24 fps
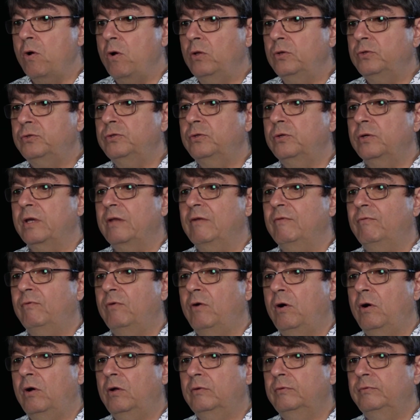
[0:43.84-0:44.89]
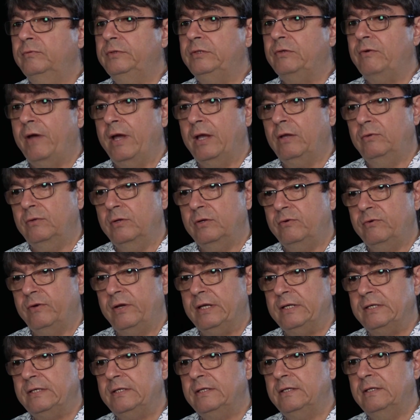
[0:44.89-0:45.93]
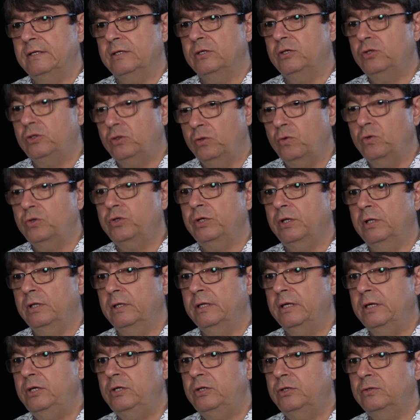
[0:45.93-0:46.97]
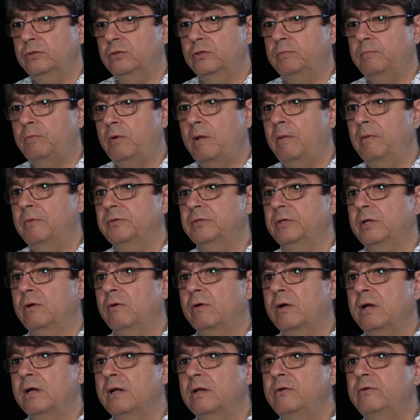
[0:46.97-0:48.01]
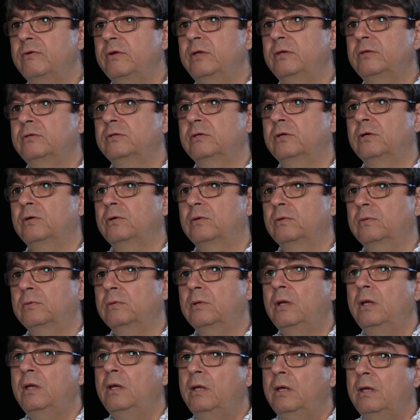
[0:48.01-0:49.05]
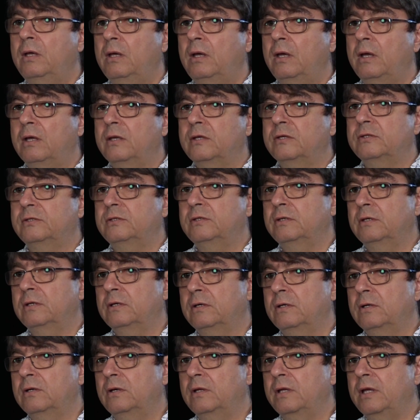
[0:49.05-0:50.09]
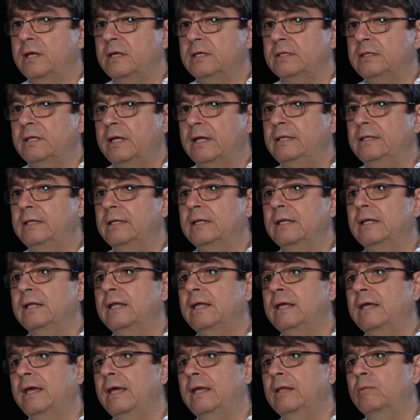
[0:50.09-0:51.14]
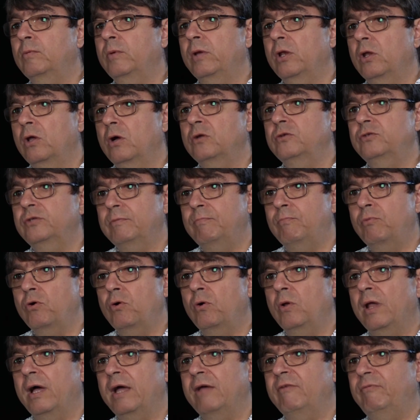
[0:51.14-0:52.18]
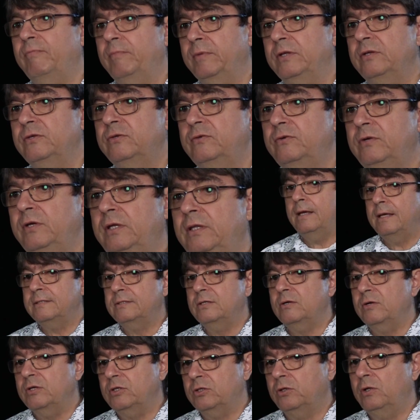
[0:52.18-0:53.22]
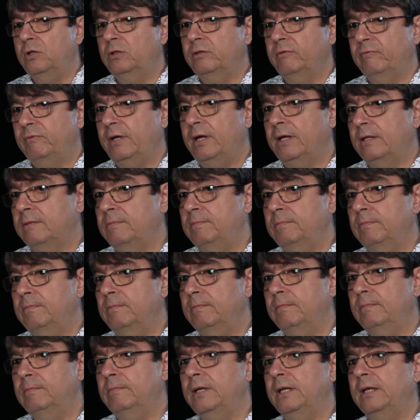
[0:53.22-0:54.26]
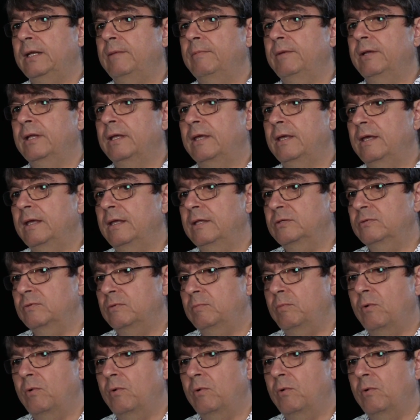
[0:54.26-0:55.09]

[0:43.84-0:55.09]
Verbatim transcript: also involved trying to address the social issues, problems in our country. So as uh, early as 1998, we launched a pro-life ministry. As a result of that, many, many kids were